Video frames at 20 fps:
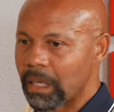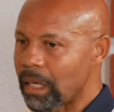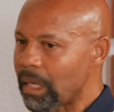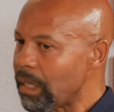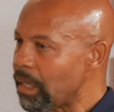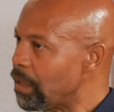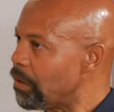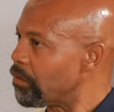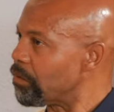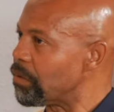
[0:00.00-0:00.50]

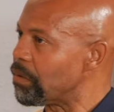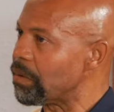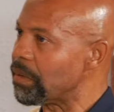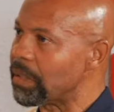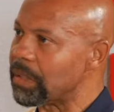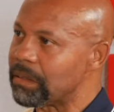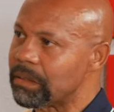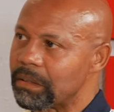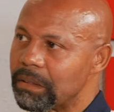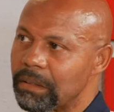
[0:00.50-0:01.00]
I have no
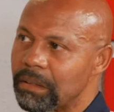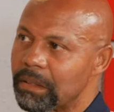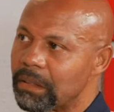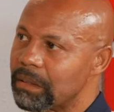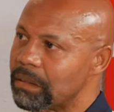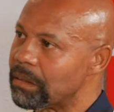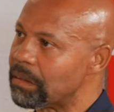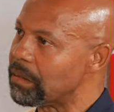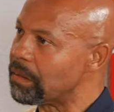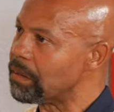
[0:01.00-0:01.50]
idea.
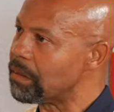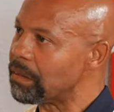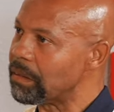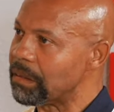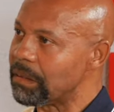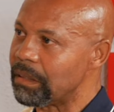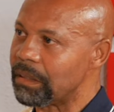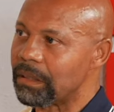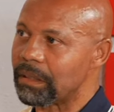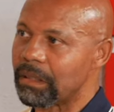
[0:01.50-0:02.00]

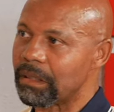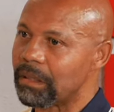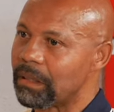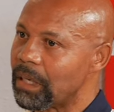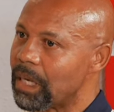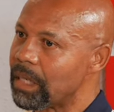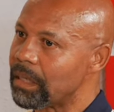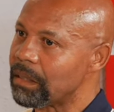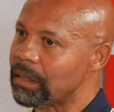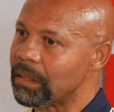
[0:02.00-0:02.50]
You
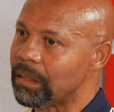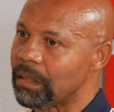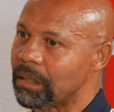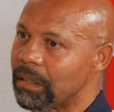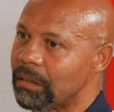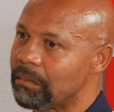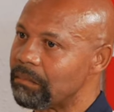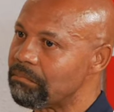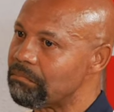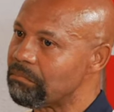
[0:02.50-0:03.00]
know, I you
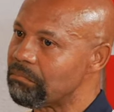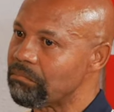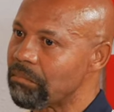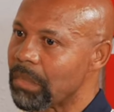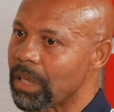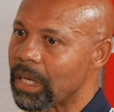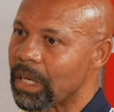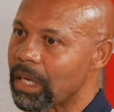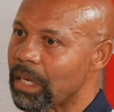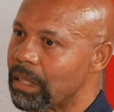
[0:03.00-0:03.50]
know,
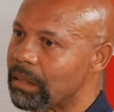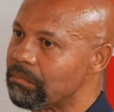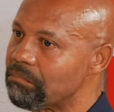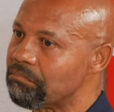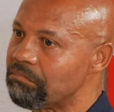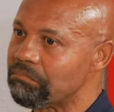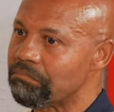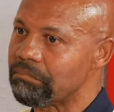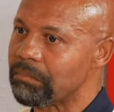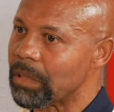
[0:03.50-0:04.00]
I
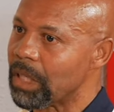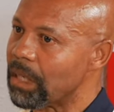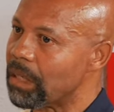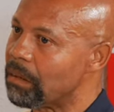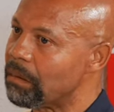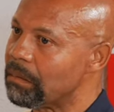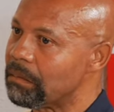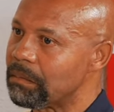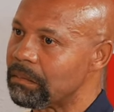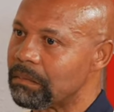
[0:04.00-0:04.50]

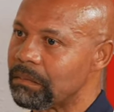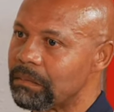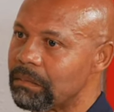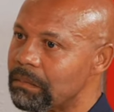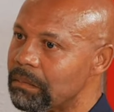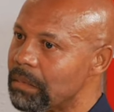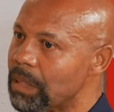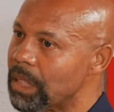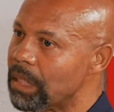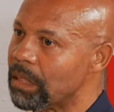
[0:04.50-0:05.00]
no,
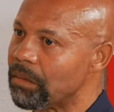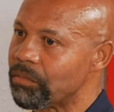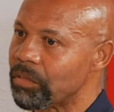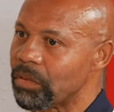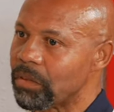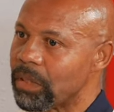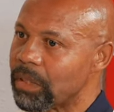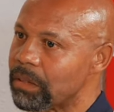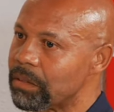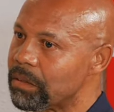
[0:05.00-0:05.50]
I have
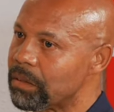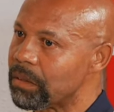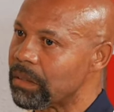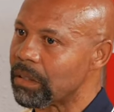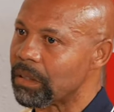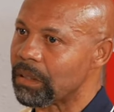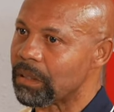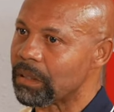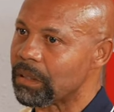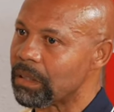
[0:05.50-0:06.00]
no
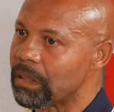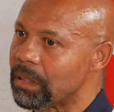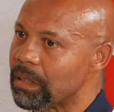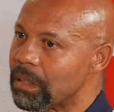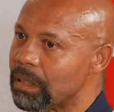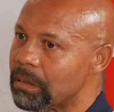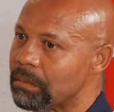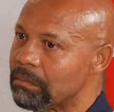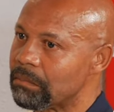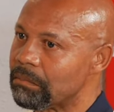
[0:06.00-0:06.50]
idea.
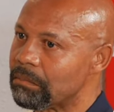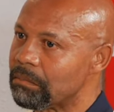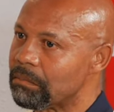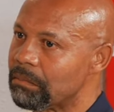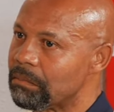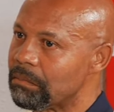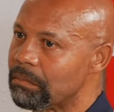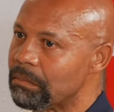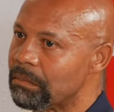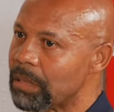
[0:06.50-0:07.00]
Um,
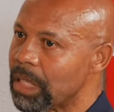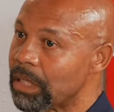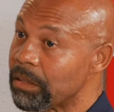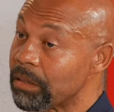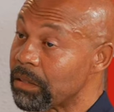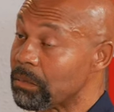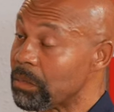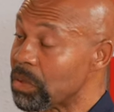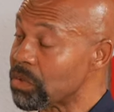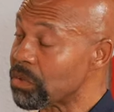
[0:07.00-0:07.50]
I
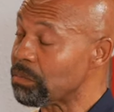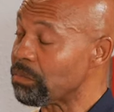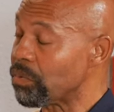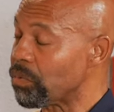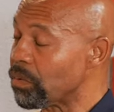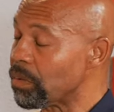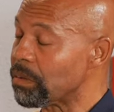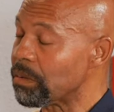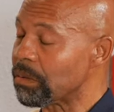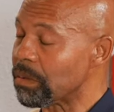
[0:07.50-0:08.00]
think the most
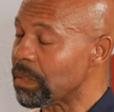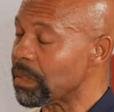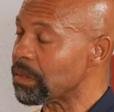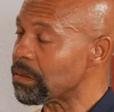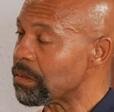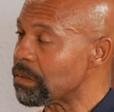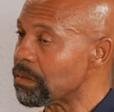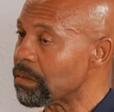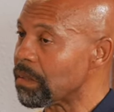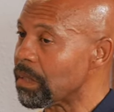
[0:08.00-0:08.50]
important
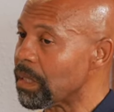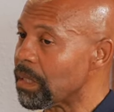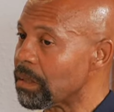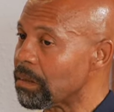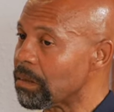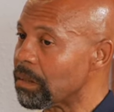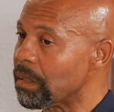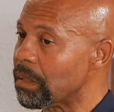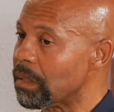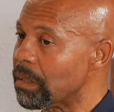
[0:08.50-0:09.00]
things is
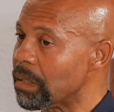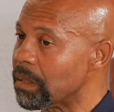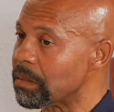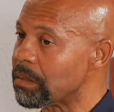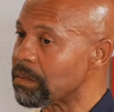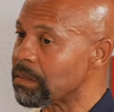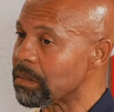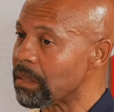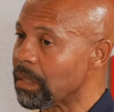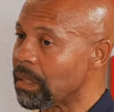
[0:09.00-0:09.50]
that you know
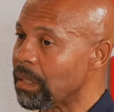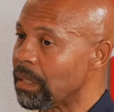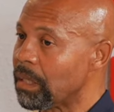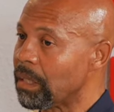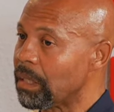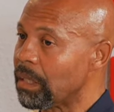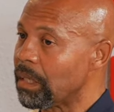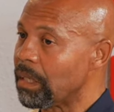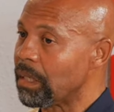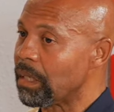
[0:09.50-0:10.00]
it's
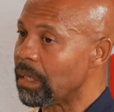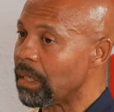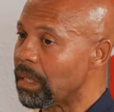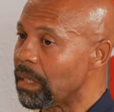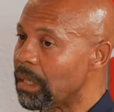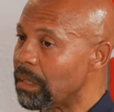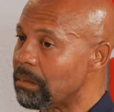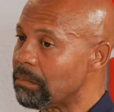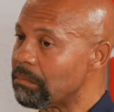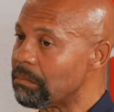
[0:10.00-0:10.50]

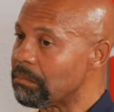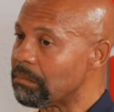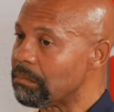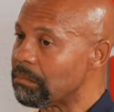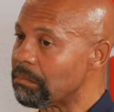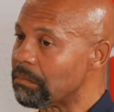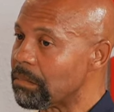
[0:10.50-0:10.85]
um,